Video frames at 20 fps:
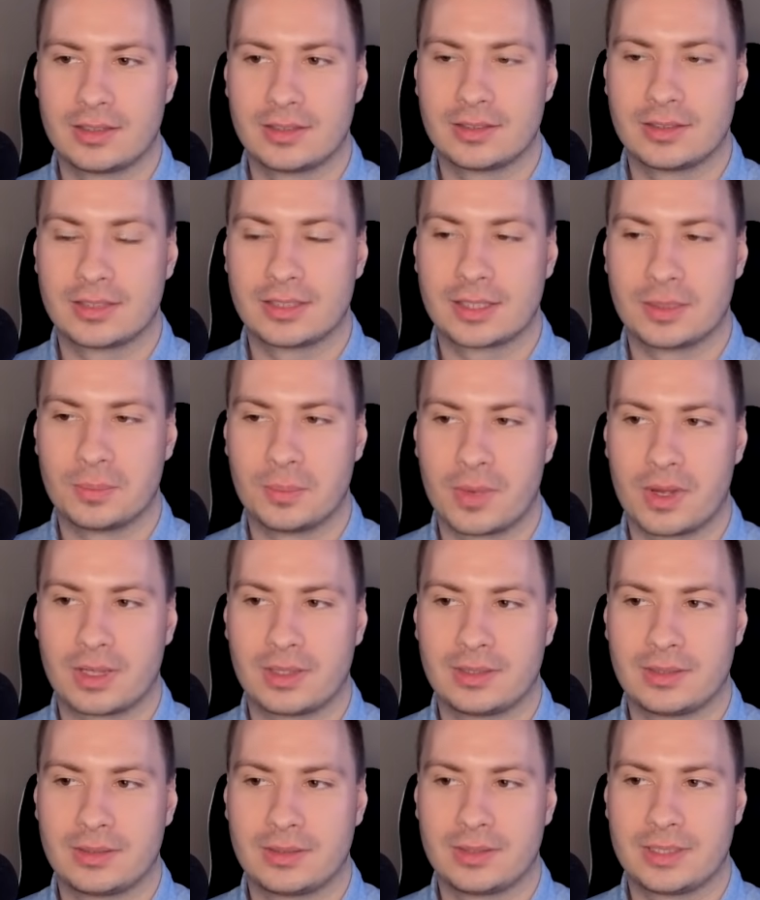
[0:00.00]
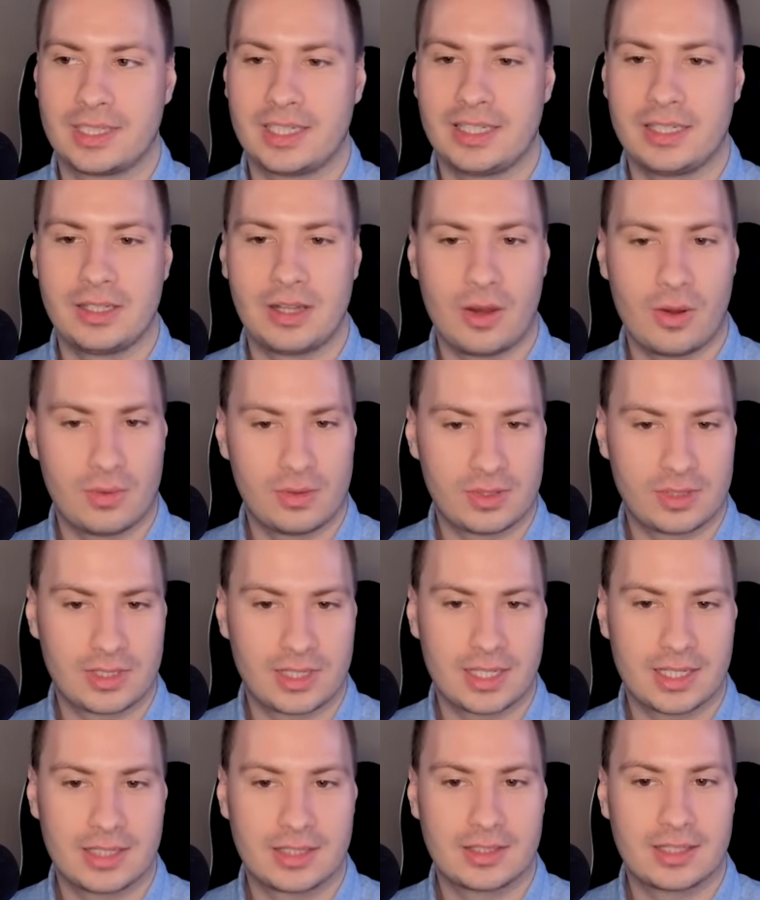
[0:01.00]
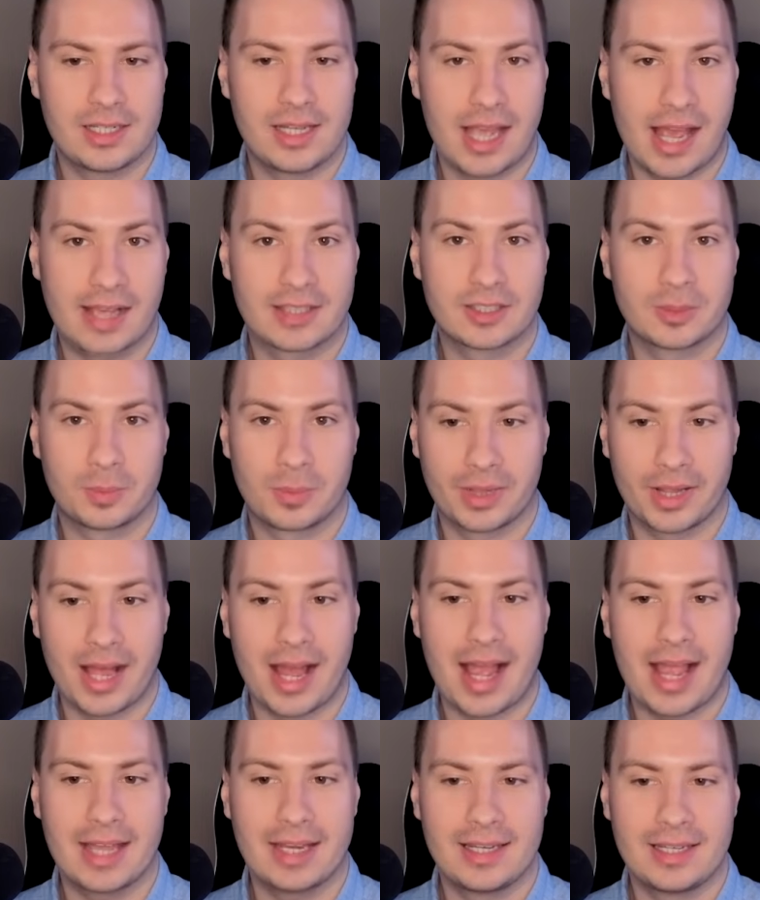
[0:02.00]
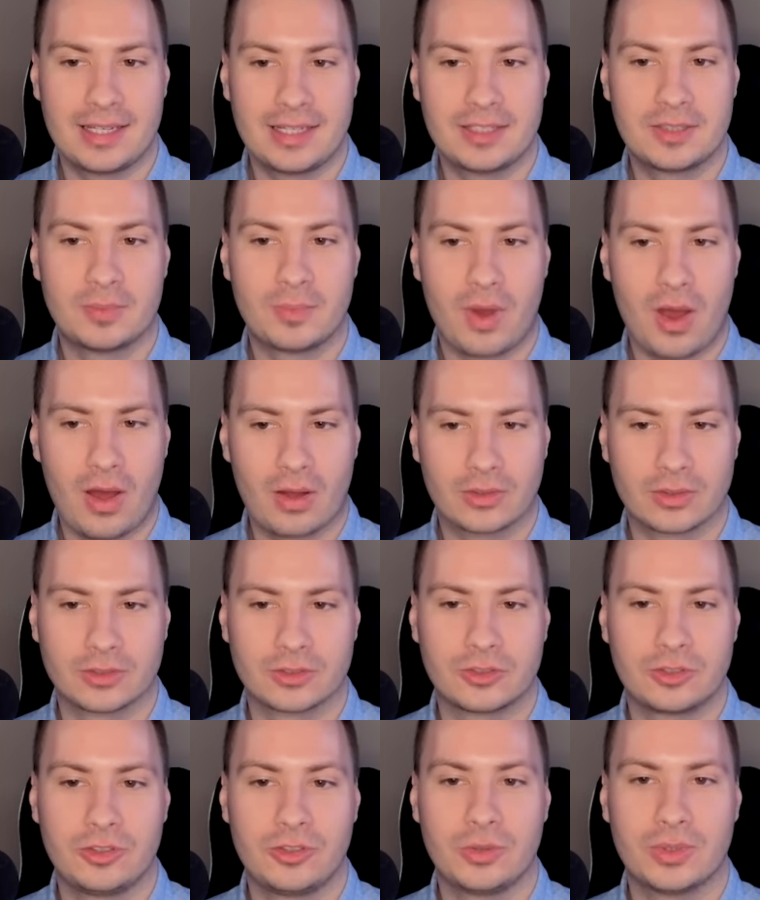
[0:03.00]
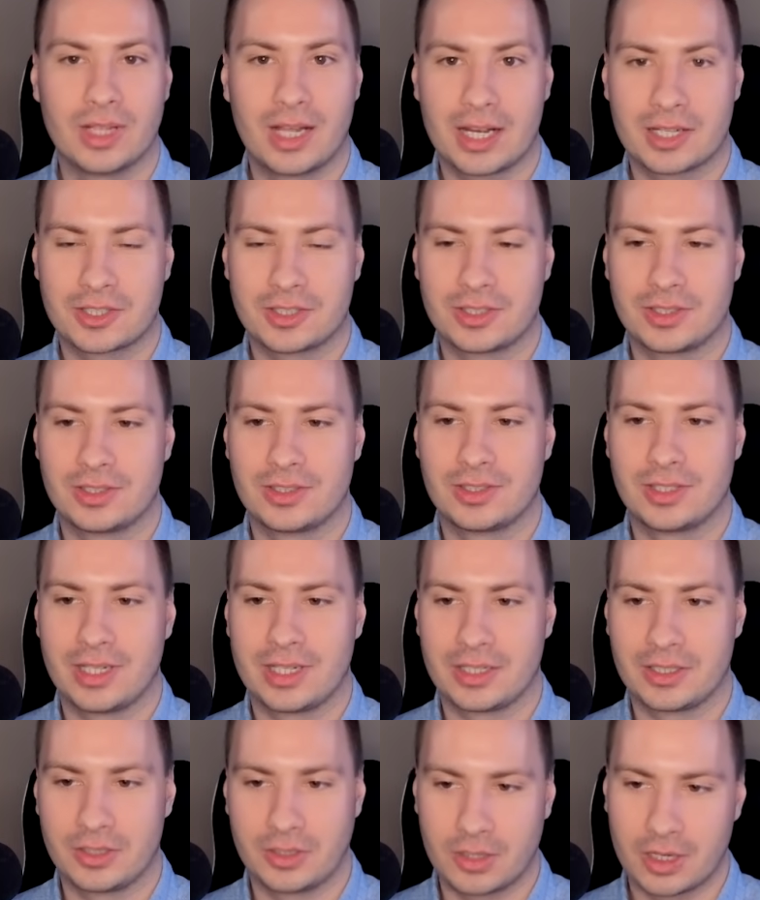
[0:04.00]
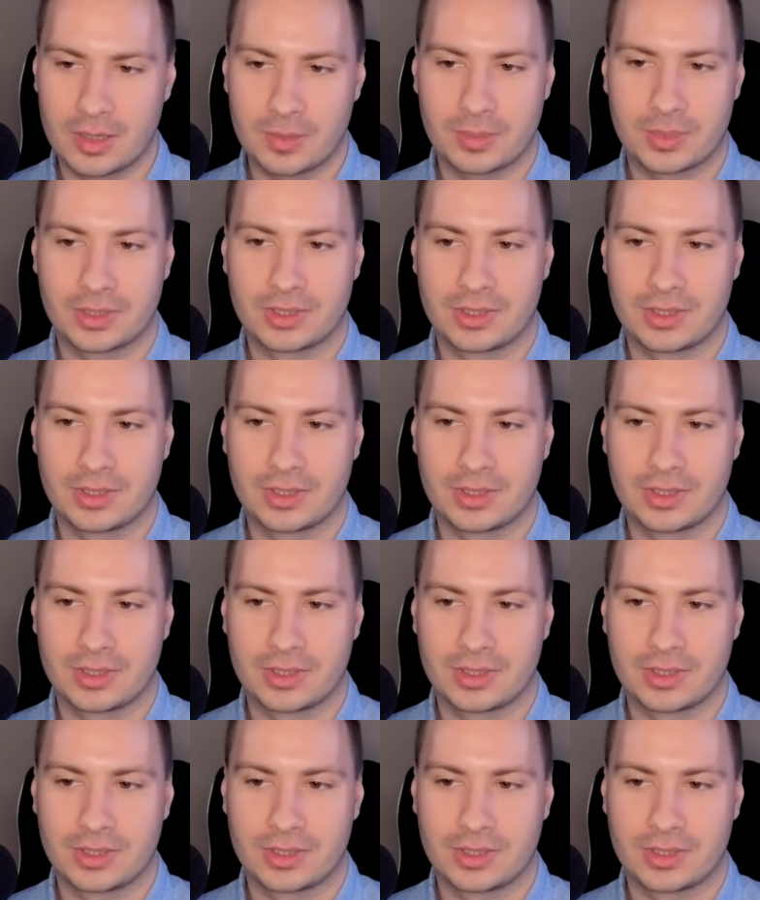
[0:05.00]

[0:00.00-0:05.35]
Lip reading: some key notes is he has applied his model to elections in Europe.